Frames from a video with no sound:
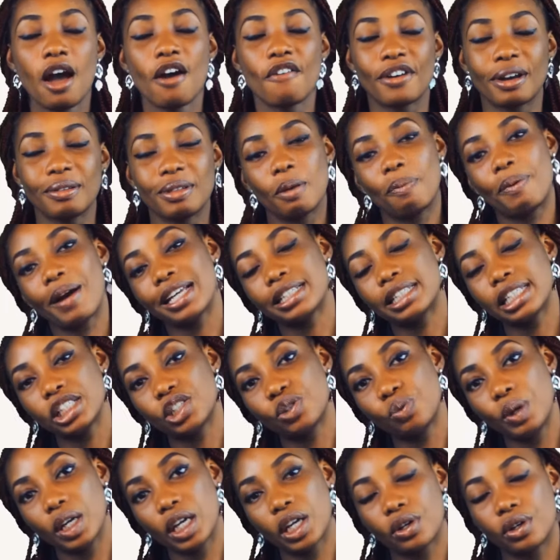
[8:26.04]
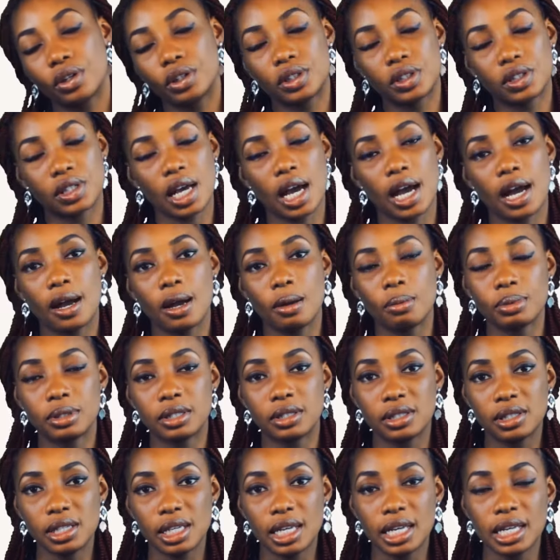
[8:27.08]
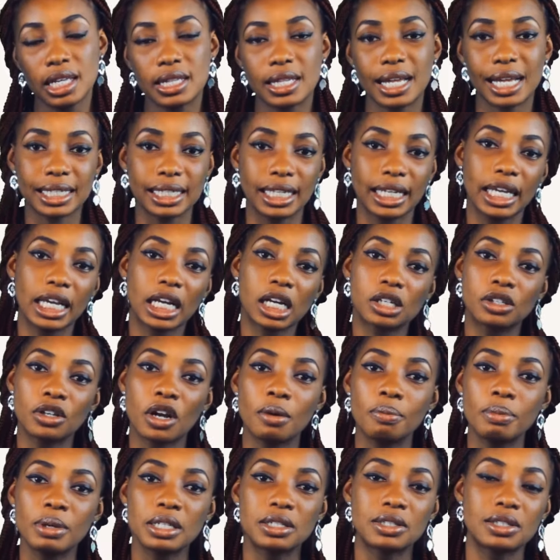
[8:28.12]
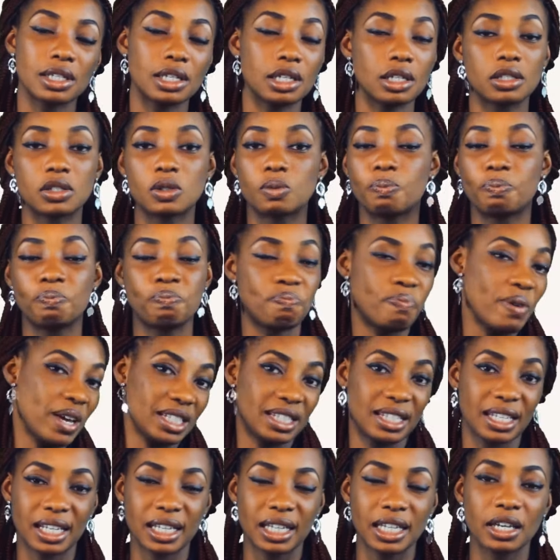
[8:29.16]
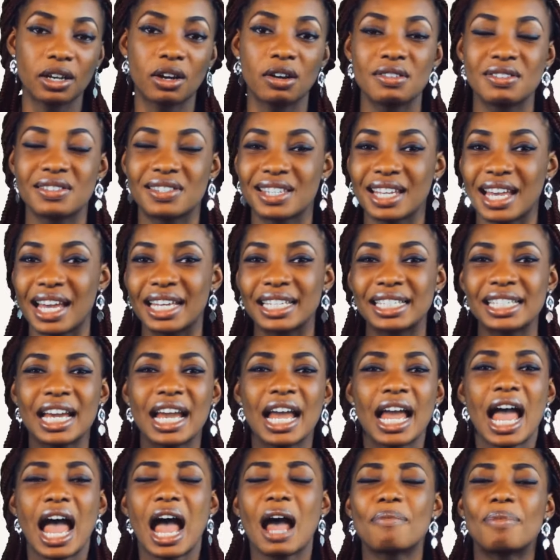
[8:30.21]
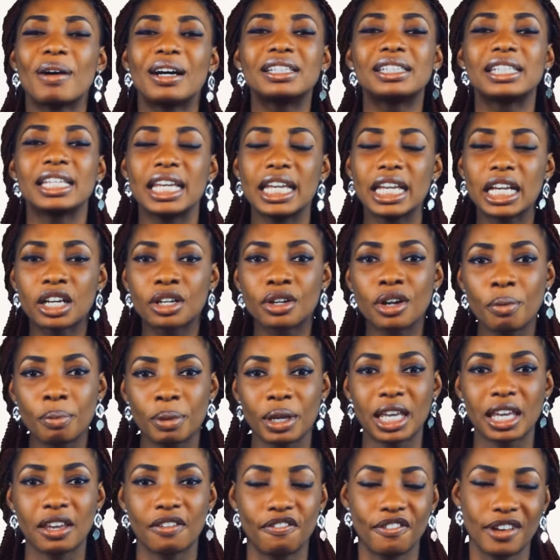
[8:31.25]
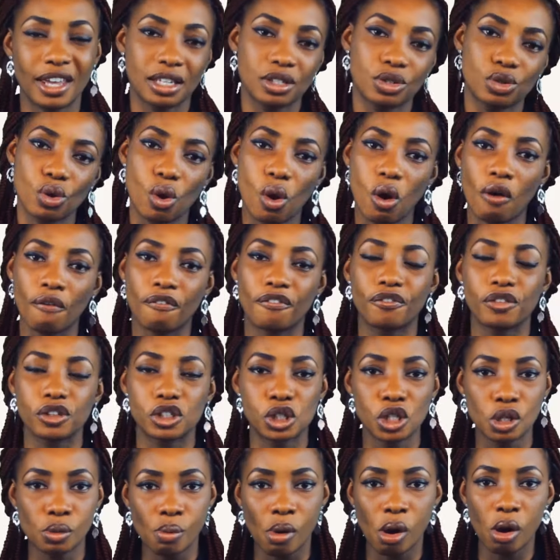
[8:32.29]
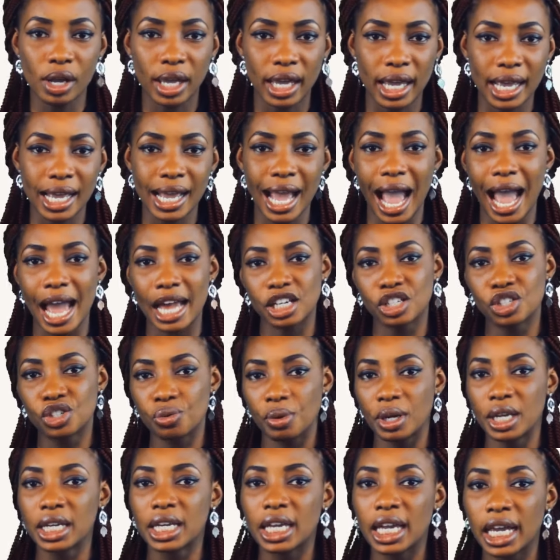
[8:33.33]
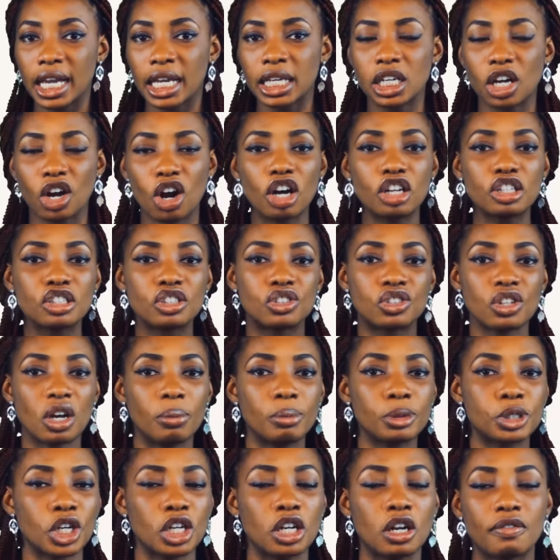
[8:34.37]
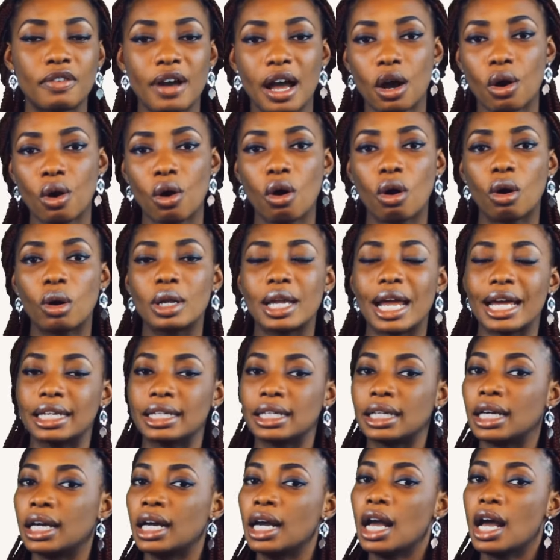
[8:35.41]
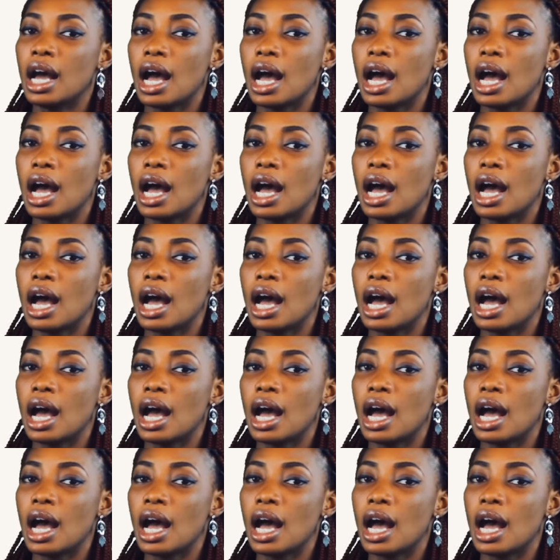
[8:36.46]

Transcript: From the passage we could see that the economist is basically concerned about the economic effects of smoking and drinking, the consumption of alcohol and the